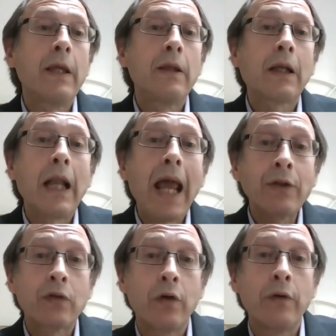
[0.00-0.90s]
the
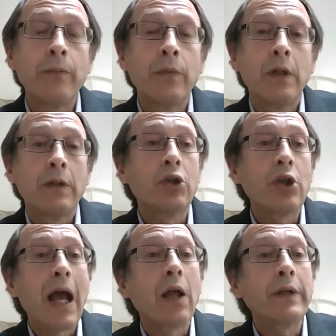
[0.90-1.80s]
classroom, the
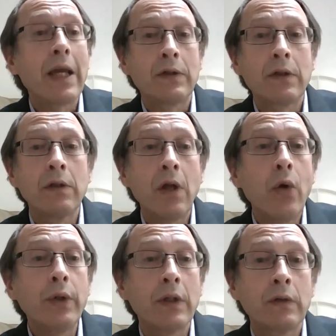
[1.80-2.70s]
child has to
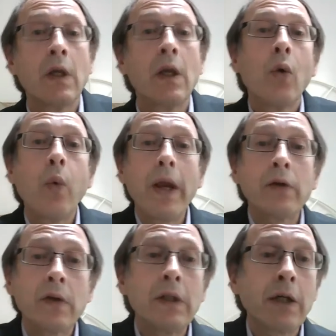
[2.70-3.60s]
notice
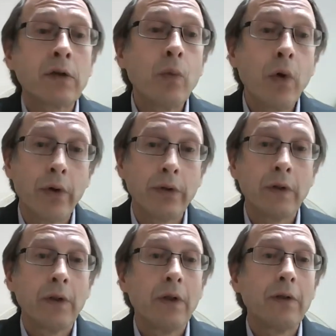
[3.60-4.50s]
where's the next word
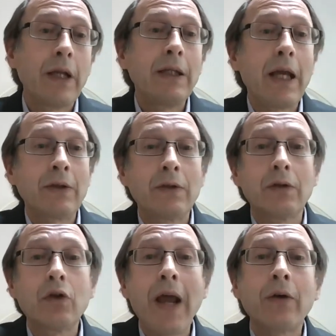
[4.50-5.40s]
that he has to
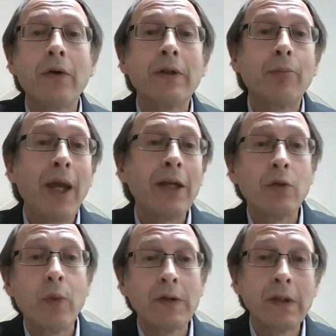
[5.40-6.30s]
track on the page,
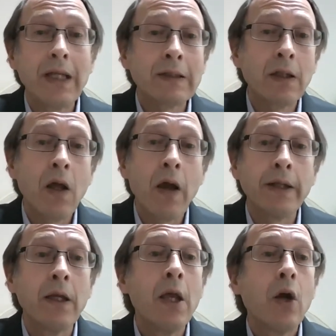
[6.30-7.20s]
where's the next line,